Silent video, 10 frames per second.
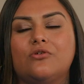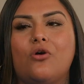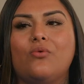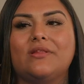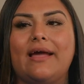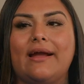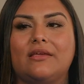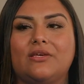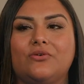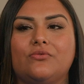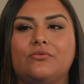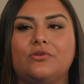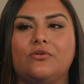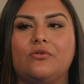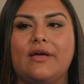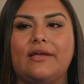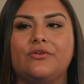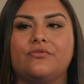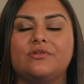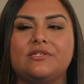grow with that guilt, you know, that
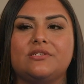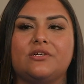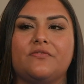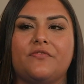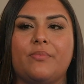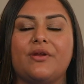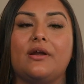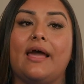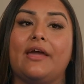you don't deserve a better